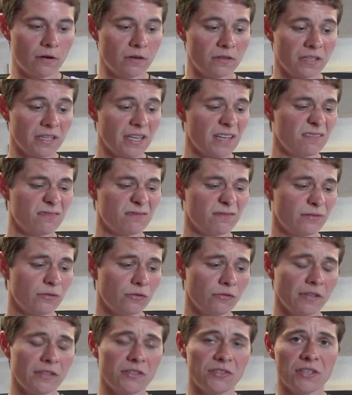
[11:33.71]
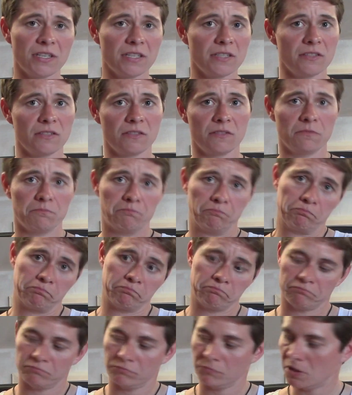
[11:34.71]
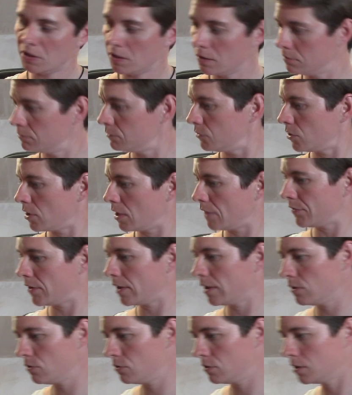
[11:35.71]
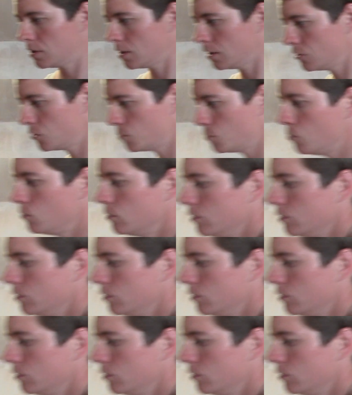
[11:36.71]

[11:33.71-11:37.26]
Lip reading: And again, 4 inches, you know, you're going to have to get used to something small,